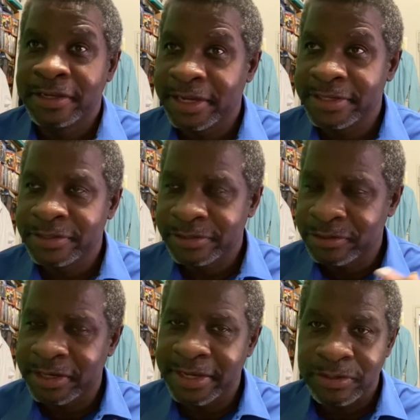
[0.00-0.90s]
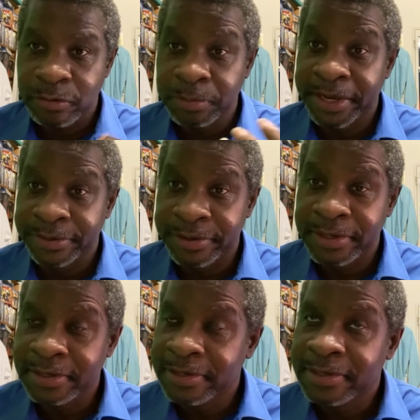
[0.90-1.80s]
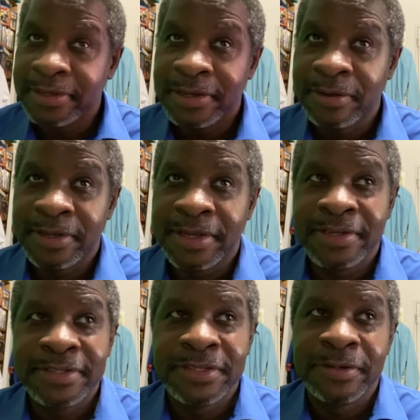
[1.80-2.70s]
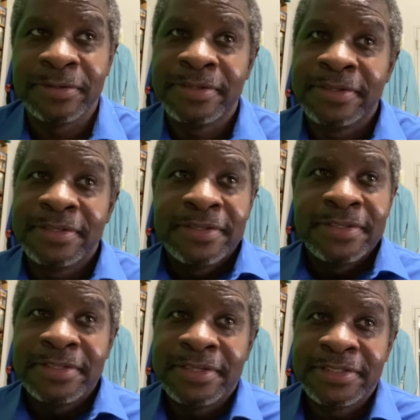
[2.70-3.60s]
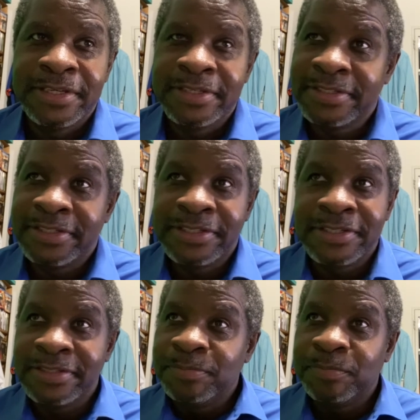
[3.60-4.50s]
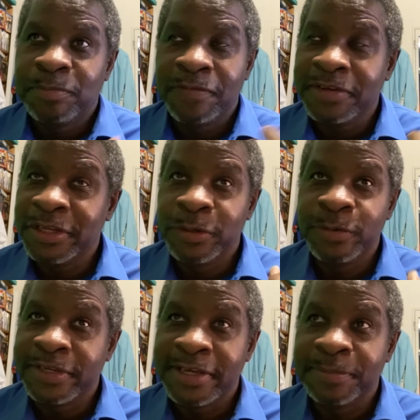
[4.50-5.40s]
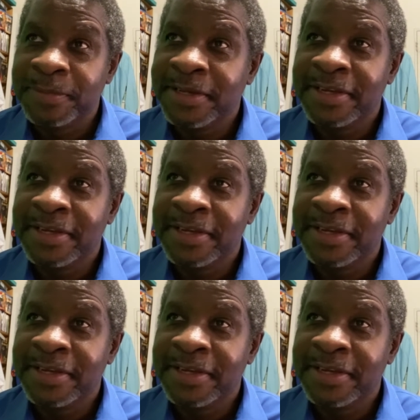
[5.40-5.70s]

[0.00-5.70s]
uh, against, against Homelander, okay? So, and she, she's just perfectly using him